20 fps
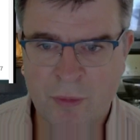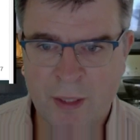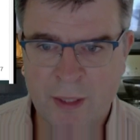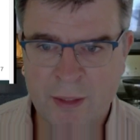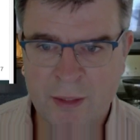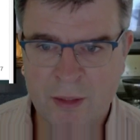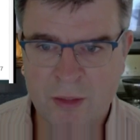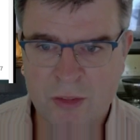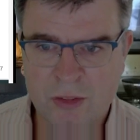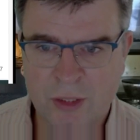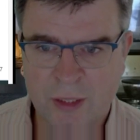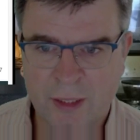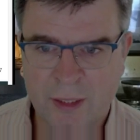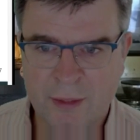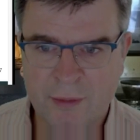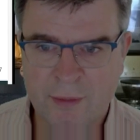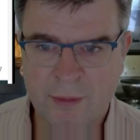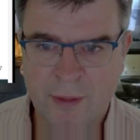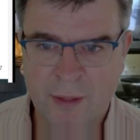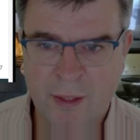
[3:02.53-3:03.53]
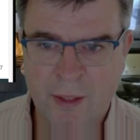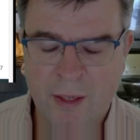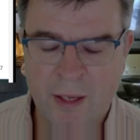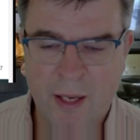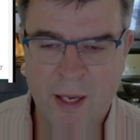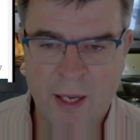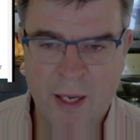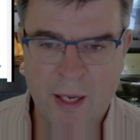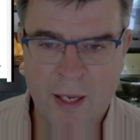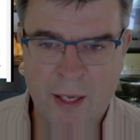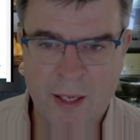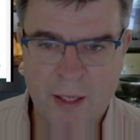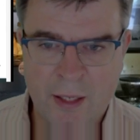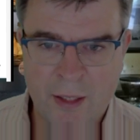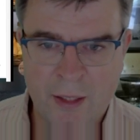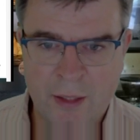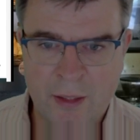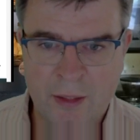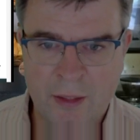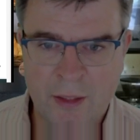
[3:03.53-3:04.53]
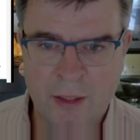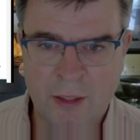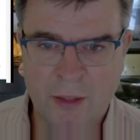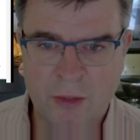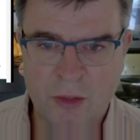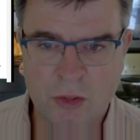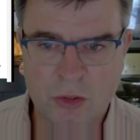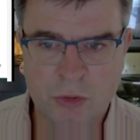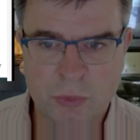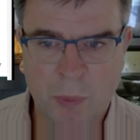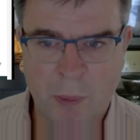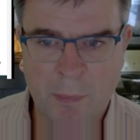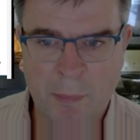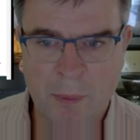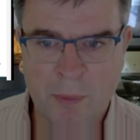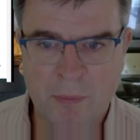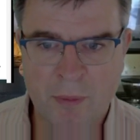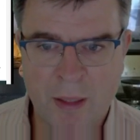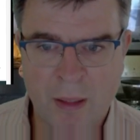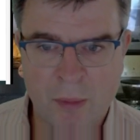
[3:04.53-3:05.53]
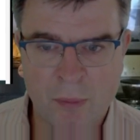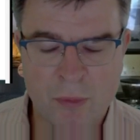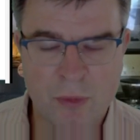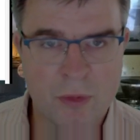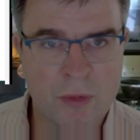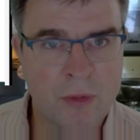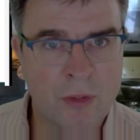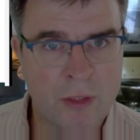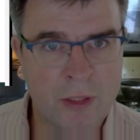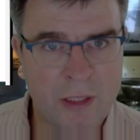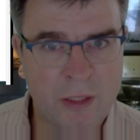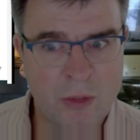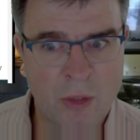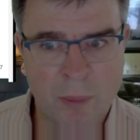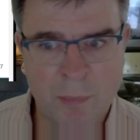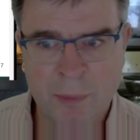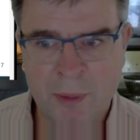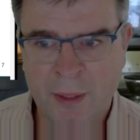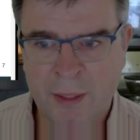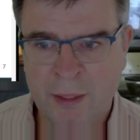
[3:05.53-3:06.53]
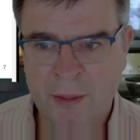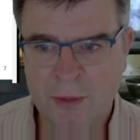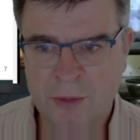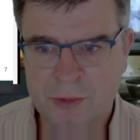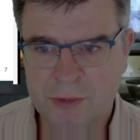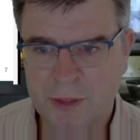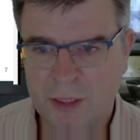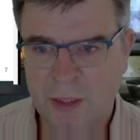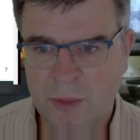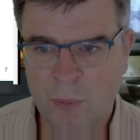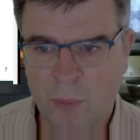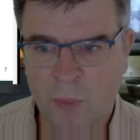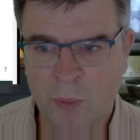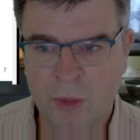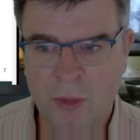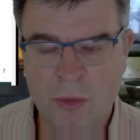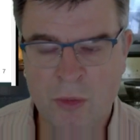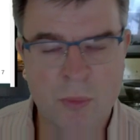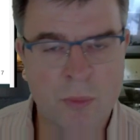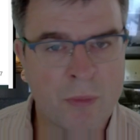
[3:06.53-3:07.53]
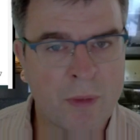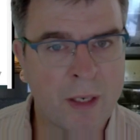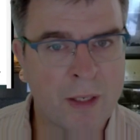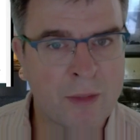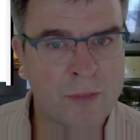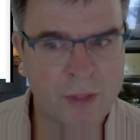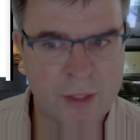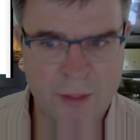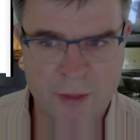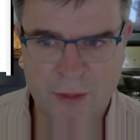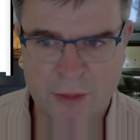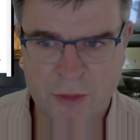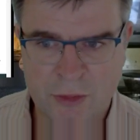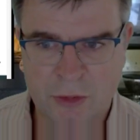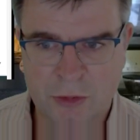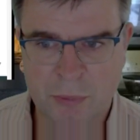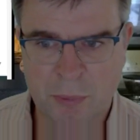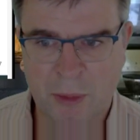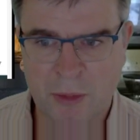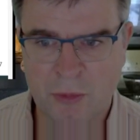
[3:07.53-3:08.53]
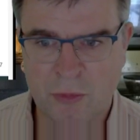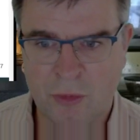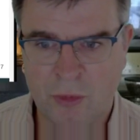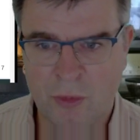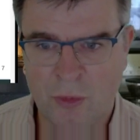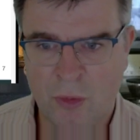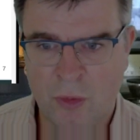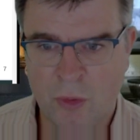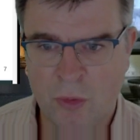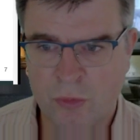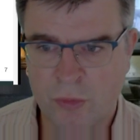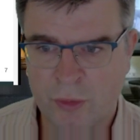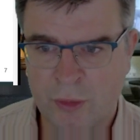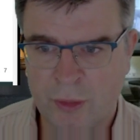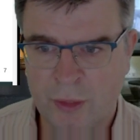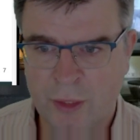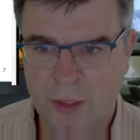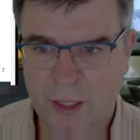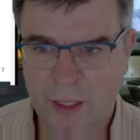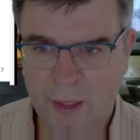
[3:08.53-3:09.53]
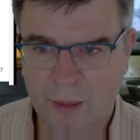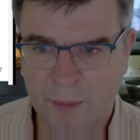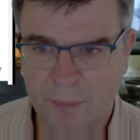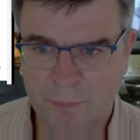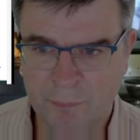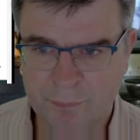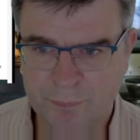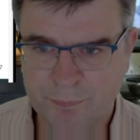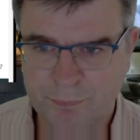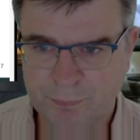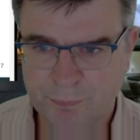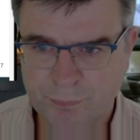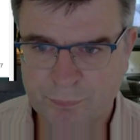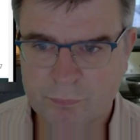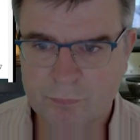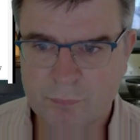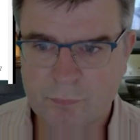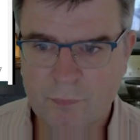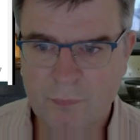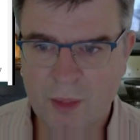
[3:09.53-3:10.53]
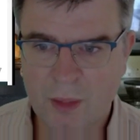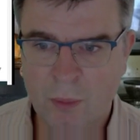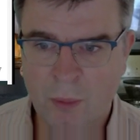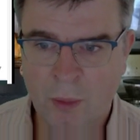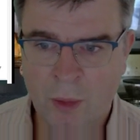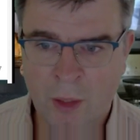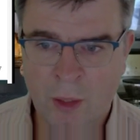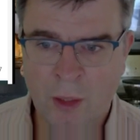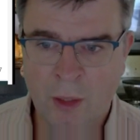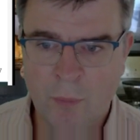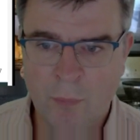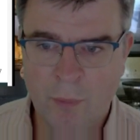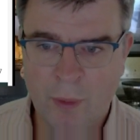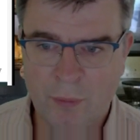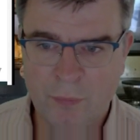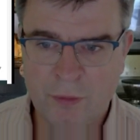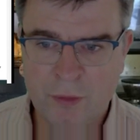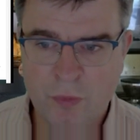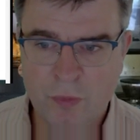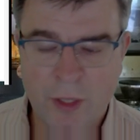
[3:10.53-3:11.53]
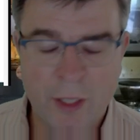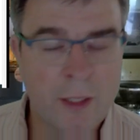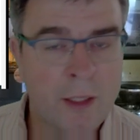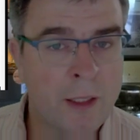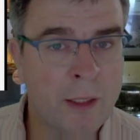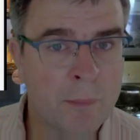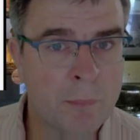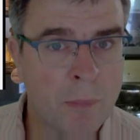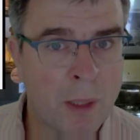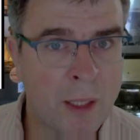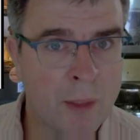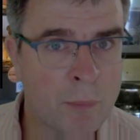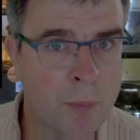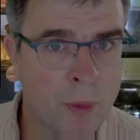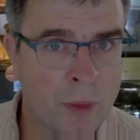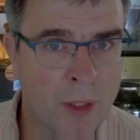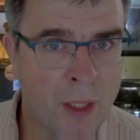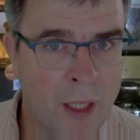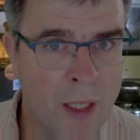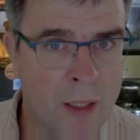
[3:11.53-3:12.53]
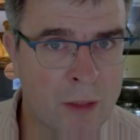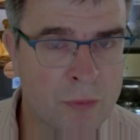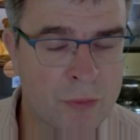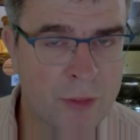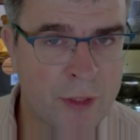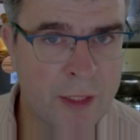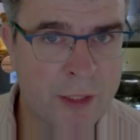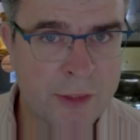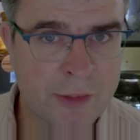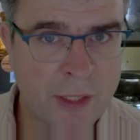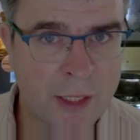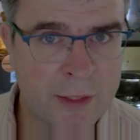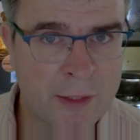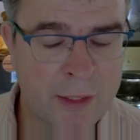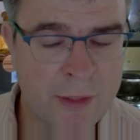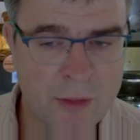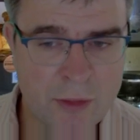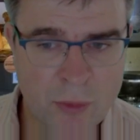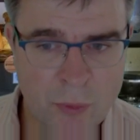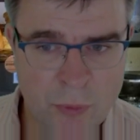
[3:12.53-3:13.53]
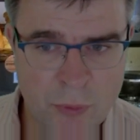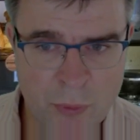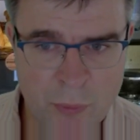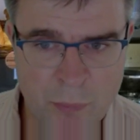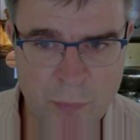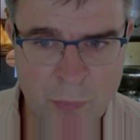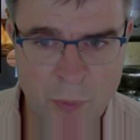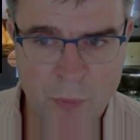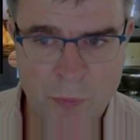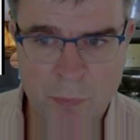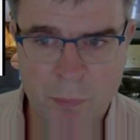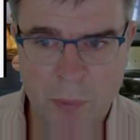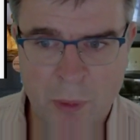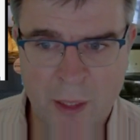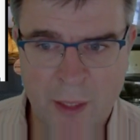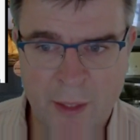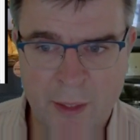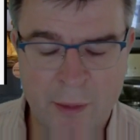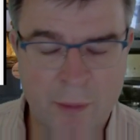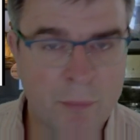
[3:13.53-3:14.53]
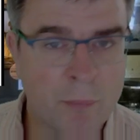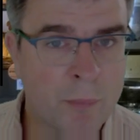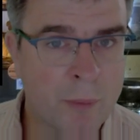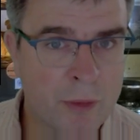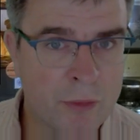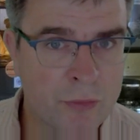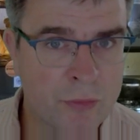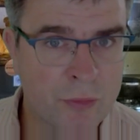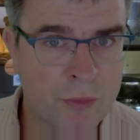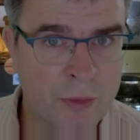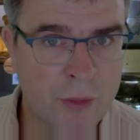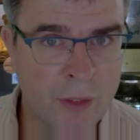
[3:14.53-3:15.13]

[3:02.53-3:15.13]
right hand side and swap around the denominators in order to arrive at this expression over here. Well, dividing by 1/2 is identical to multiplying with